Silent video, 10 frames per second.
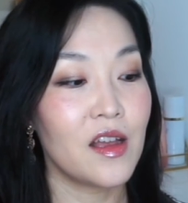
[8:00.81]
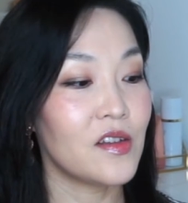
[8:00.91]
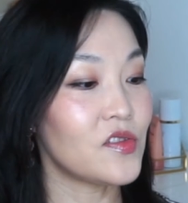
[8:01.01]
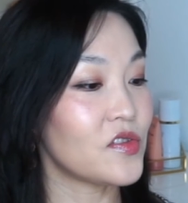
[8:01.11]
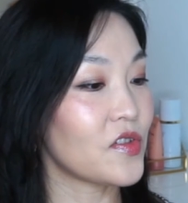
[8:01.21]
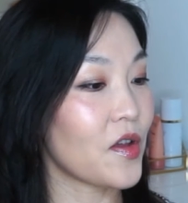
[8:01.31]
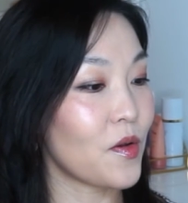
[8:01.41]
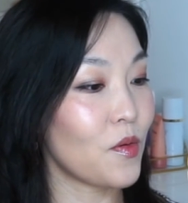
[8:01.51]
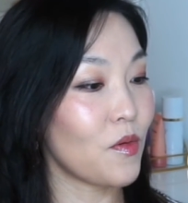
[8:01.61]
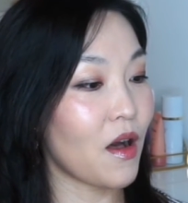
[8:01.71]

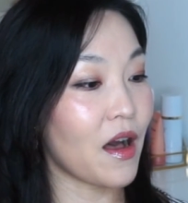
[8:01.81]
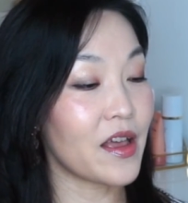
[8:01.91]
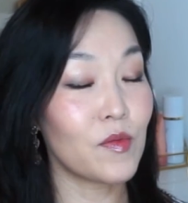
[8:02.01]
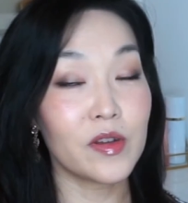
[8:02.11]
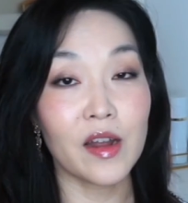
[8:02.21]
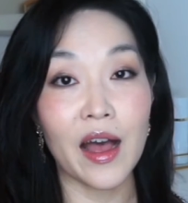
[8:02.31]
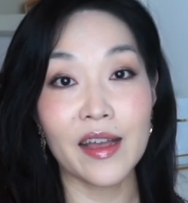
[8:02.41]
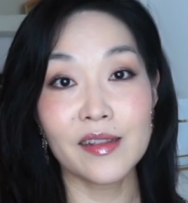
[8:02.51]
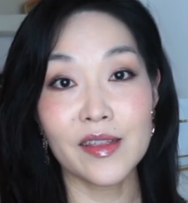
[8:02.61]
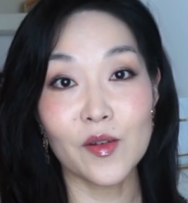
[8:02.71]
So I would
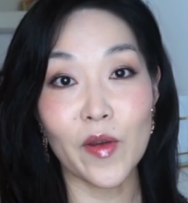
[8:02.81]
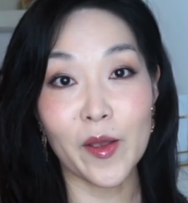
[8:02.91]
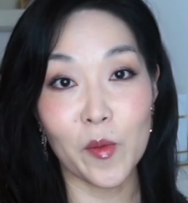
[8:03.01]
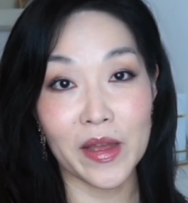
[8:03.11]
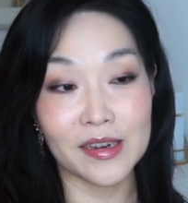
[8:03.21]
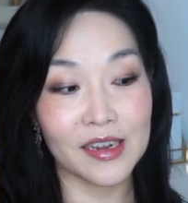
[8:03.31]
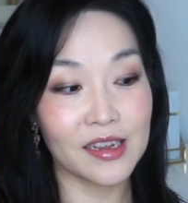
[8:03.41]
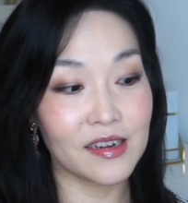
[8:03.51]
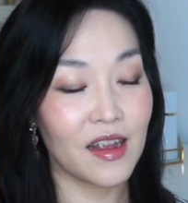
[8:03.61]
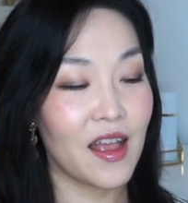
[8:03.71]
highly recommend
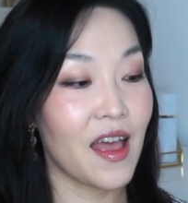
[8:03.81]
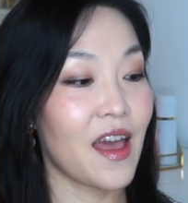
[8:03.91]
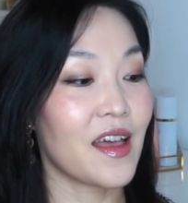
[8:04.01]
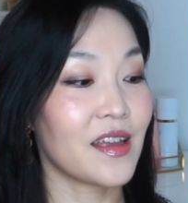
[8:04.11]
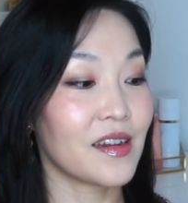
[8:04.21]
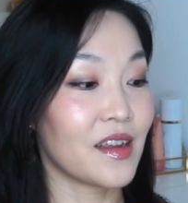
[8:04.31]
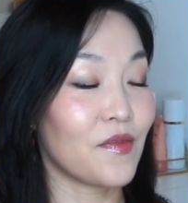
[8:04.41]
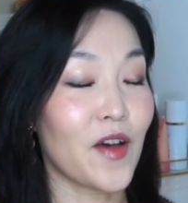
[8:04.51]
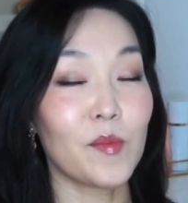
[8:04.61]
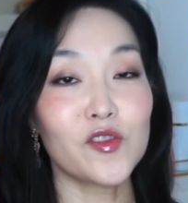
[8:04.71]
it. And
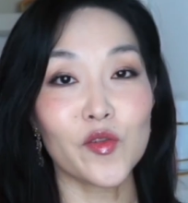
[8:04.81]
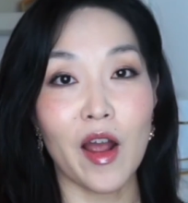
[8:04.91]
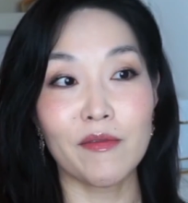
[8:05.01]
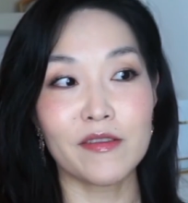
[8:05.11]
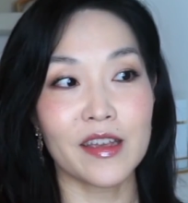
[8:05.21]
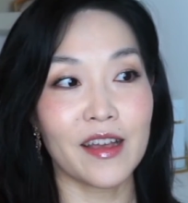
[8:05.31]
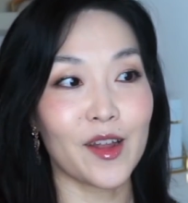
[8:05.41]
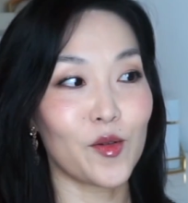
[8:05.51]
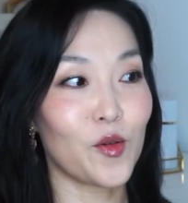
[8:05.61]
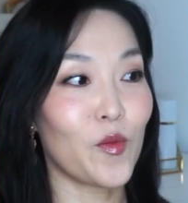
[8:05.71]
if I'm traveling, I
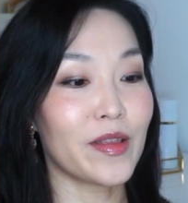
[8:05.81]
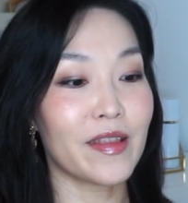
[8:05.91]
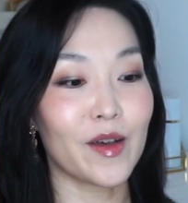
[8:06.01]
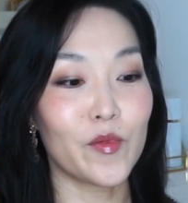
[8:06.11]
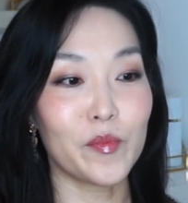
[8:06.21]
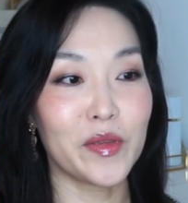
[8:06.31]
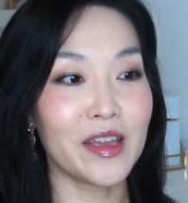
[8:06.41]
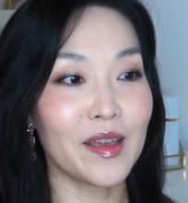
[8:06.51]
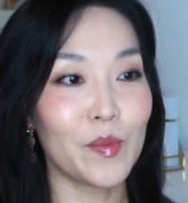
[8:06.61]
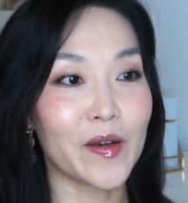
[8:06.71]
don't know when that would
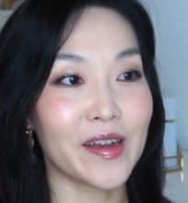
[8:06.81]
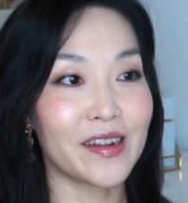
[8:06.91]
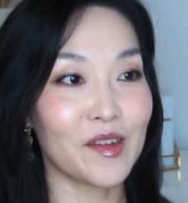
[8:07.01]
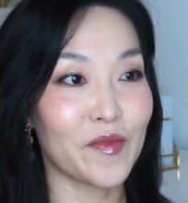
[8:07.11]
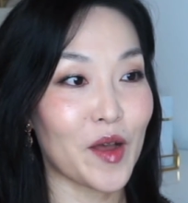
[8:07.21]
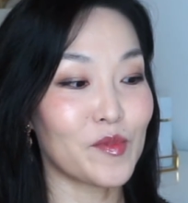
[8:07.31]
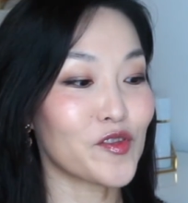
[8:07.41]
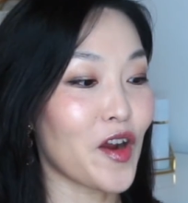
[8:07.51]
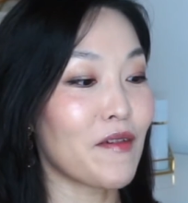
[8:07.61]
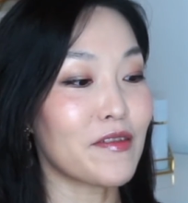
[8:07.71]
be, but if I'm
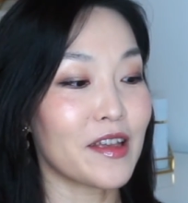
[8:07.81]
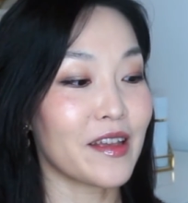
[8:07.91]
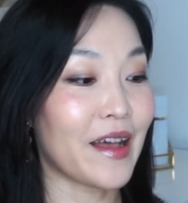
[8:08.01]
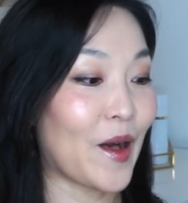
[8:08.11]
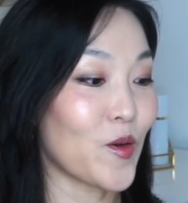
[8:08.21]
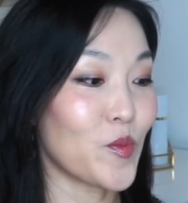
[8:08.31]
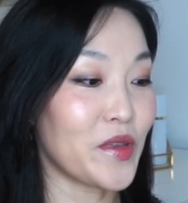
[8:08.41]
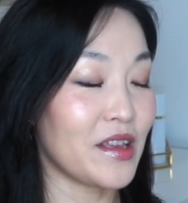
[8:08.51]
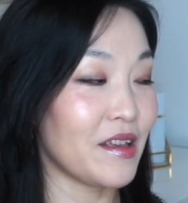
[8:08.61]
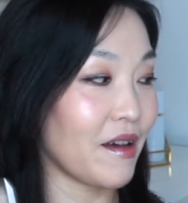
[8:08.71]
traveling, I'll
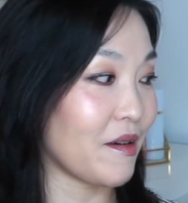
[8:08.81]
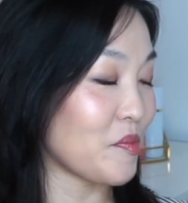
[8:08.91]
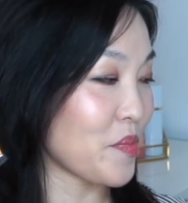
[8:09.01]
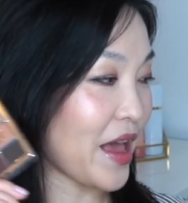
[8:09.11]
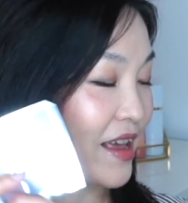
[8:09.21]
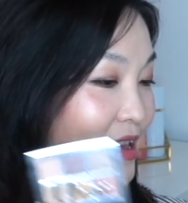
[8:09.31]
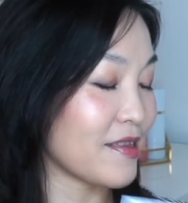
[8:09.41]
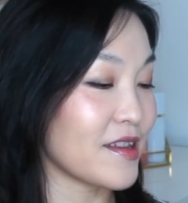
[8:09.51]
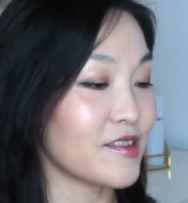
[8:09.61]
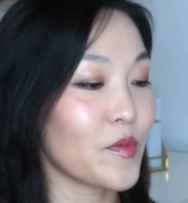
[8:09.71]
be
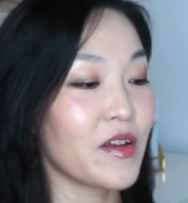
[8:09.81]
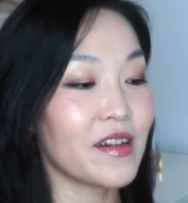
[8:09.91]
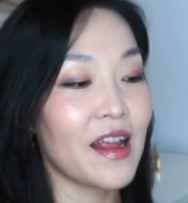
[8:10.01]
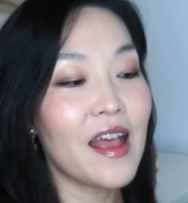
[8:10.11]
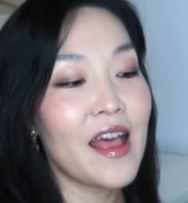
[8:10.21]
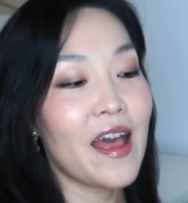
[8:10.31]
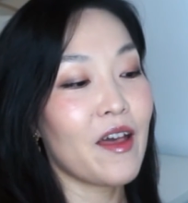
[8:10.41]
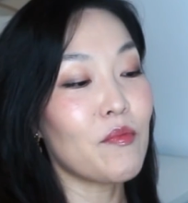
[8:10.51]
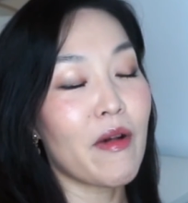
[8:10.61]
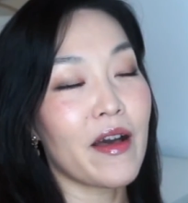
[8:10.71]
packing this one
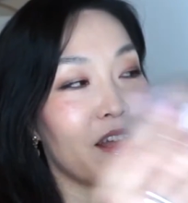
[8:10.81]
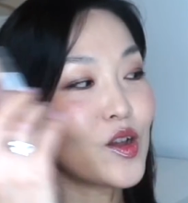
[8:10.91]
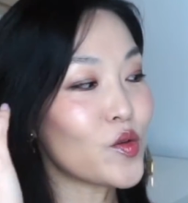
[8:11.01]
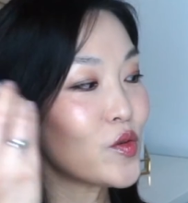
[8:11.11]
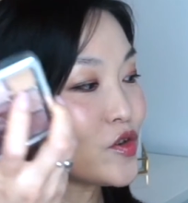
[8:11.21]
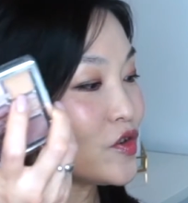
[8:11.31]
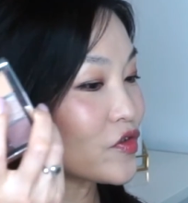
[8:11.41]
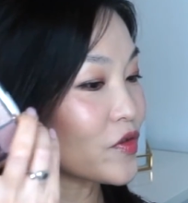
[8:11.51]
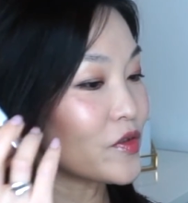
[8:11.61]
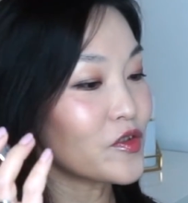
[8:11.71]
and my Cool
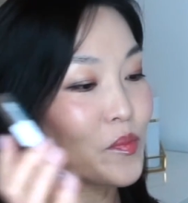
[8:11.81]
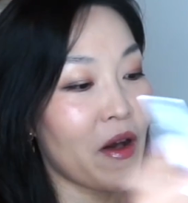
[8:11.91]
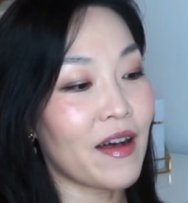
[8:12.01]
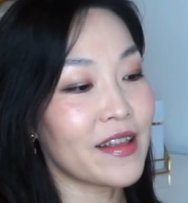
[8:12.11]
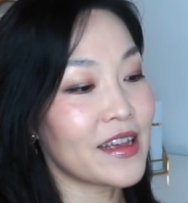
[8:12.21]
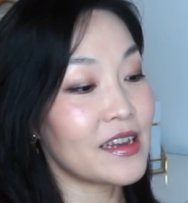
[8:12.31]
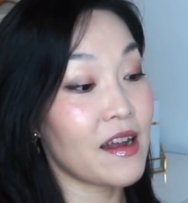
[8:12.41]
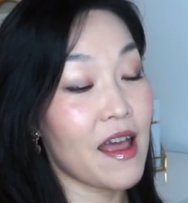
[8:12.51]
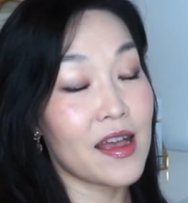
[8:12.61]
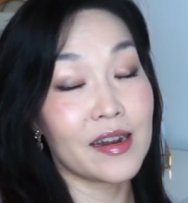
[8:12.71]
Neutrals palette,
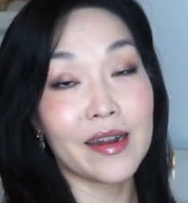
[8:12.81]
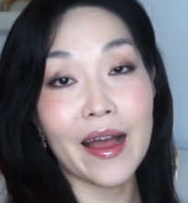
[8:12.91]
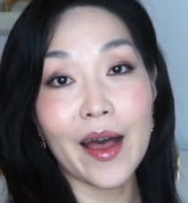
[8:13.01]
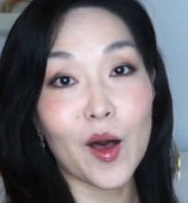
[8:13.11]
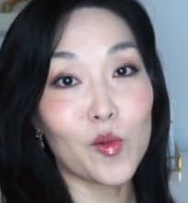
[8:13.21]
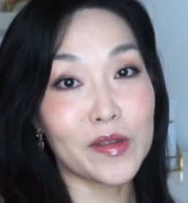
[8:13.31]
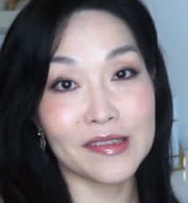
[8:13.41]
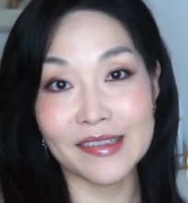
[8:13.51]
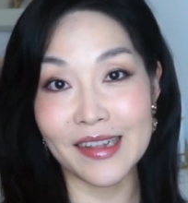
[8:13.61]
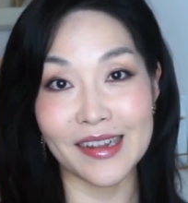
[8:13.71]
and I'll be
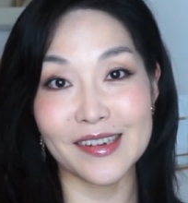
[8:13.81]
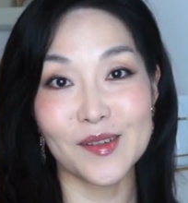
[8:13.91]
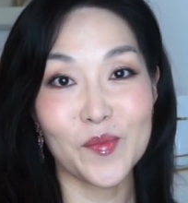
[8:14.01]
set.